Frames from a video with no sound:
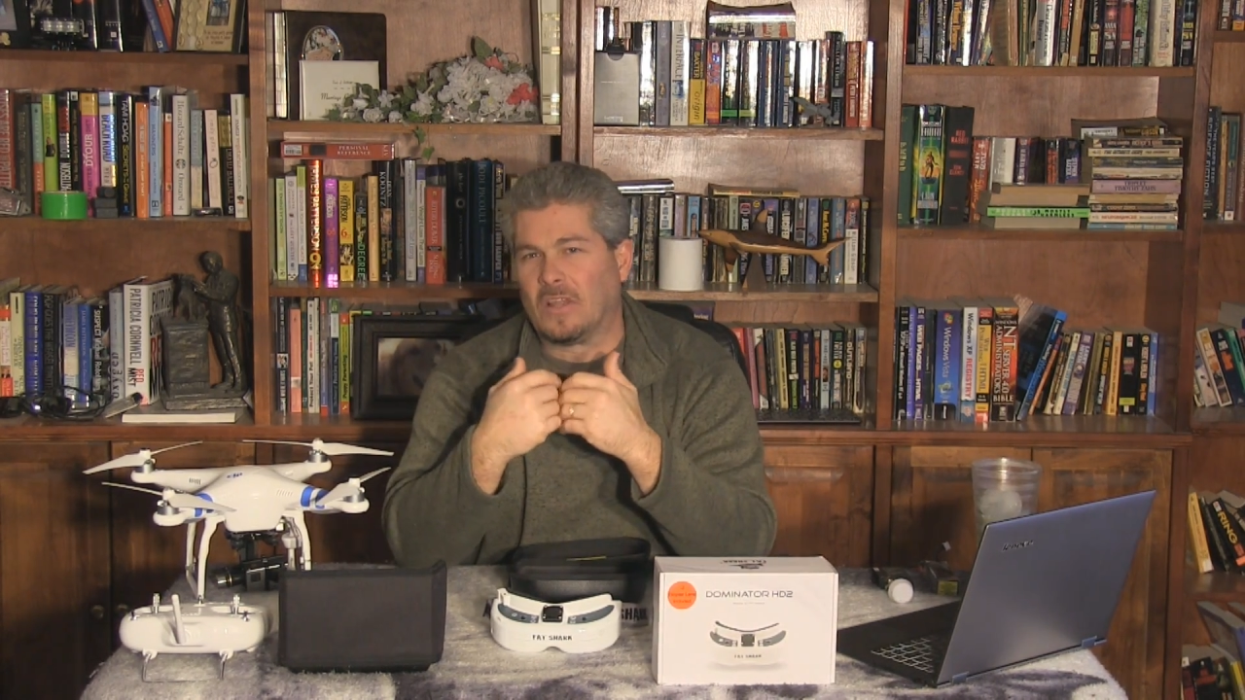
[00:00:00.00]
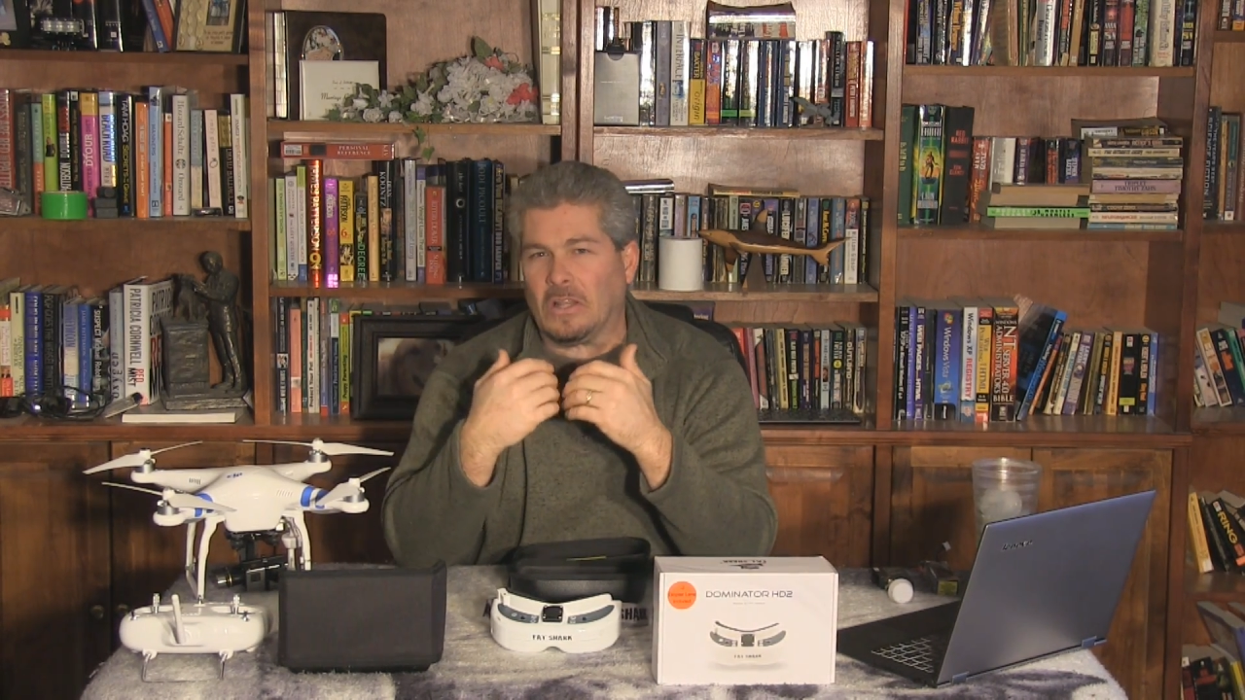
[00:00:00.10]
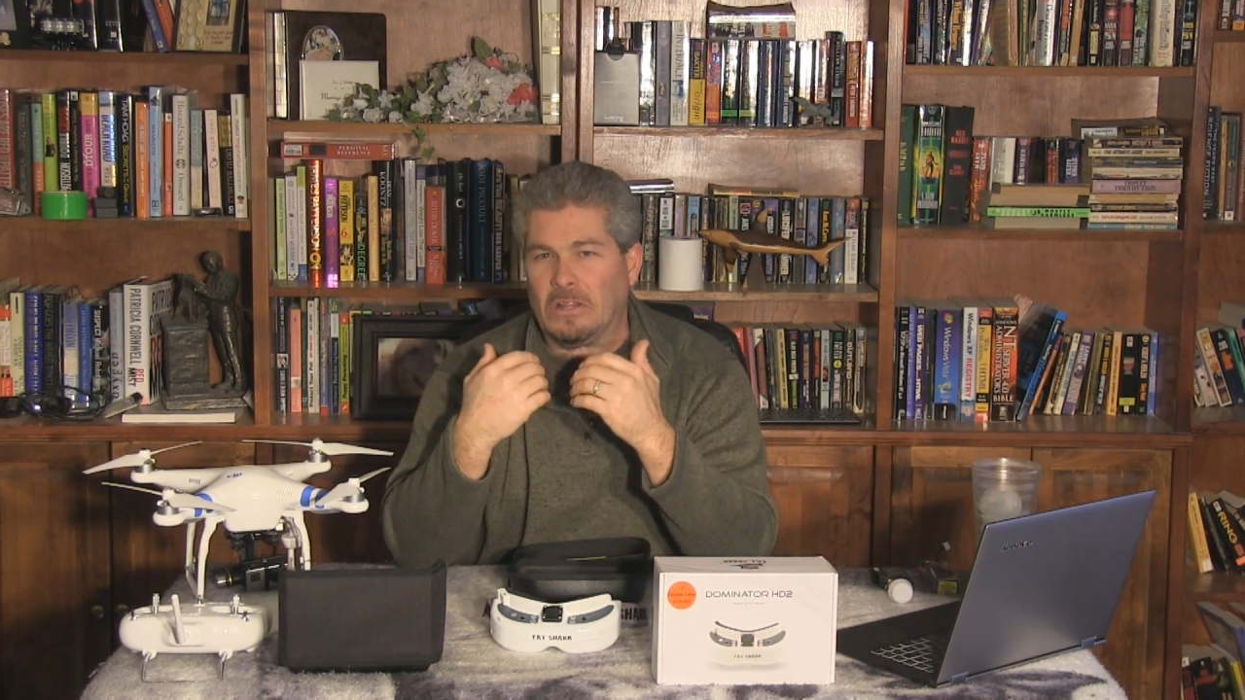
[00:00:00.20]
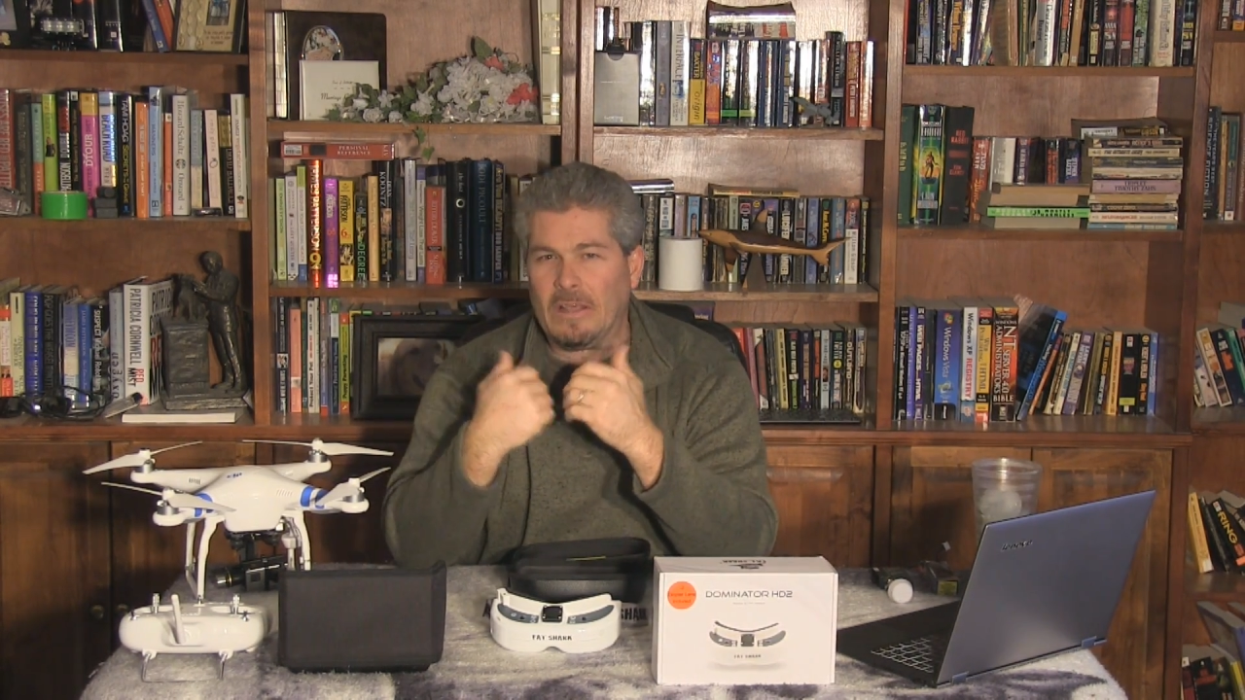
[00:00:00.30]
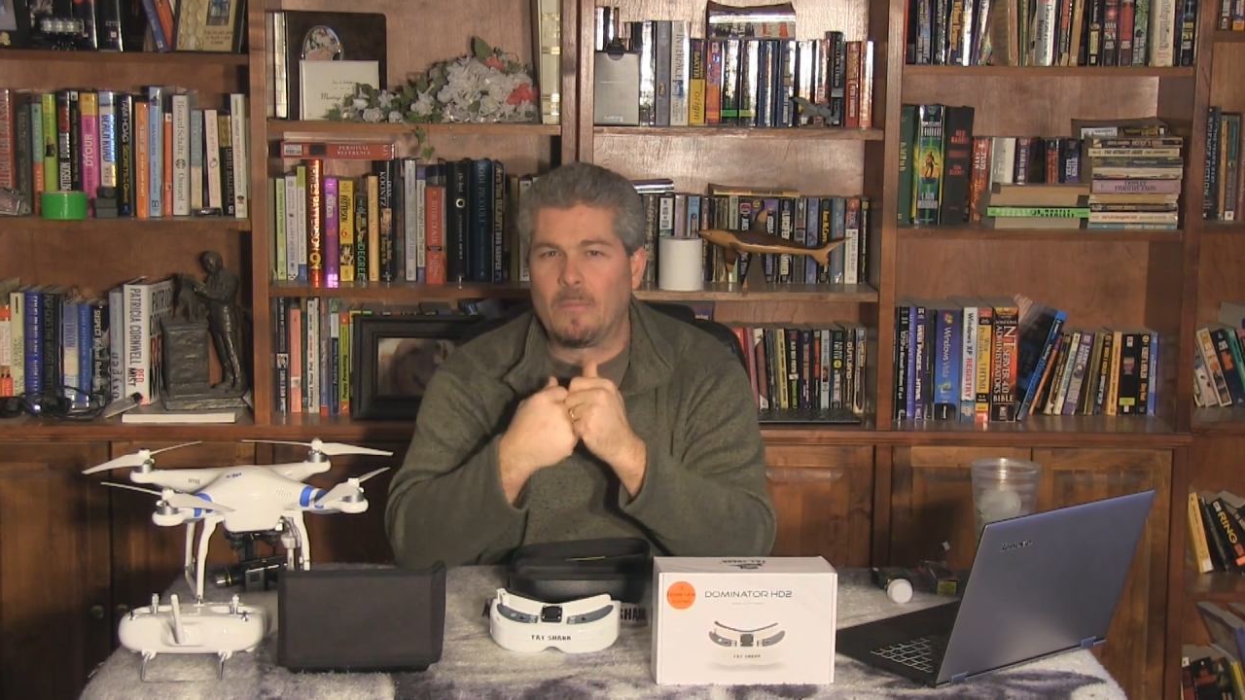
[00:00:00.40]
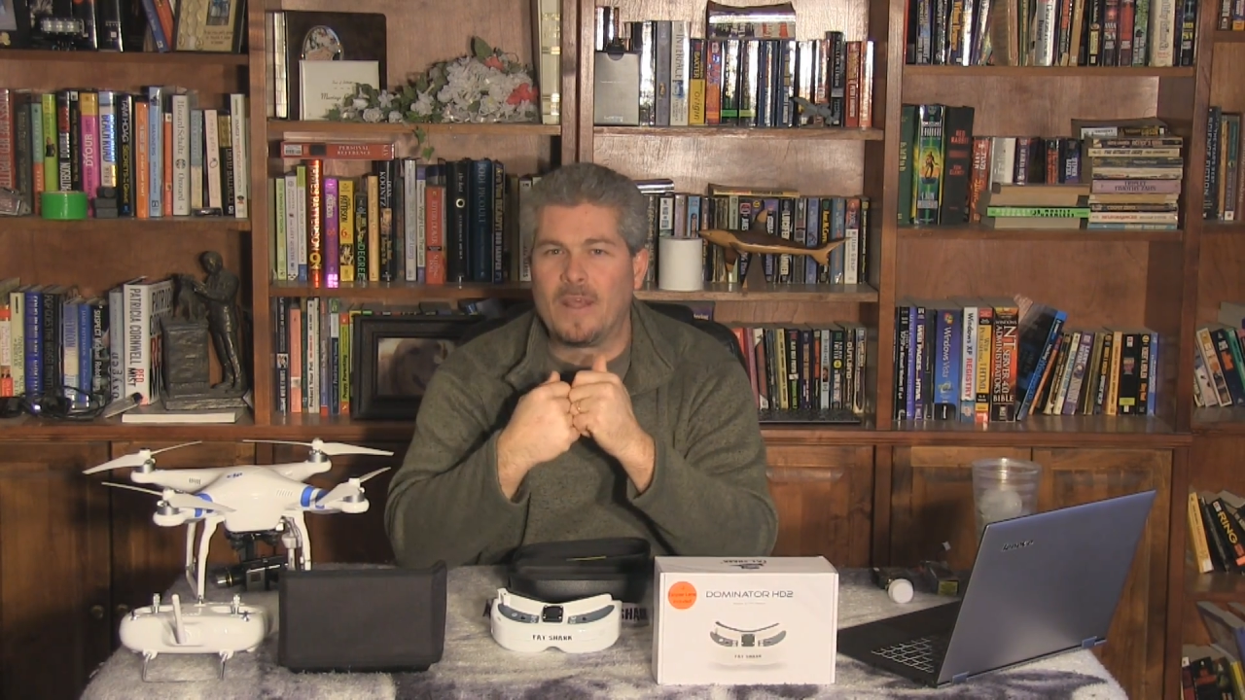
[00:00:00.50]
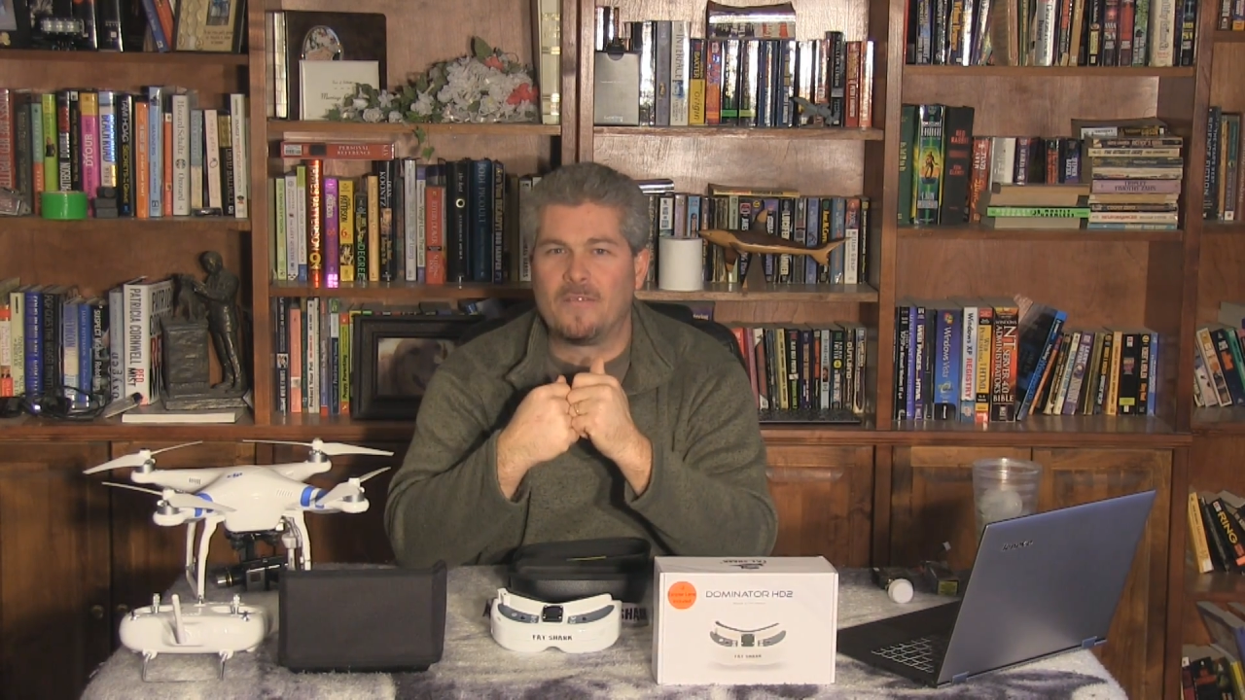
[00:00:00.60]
is a little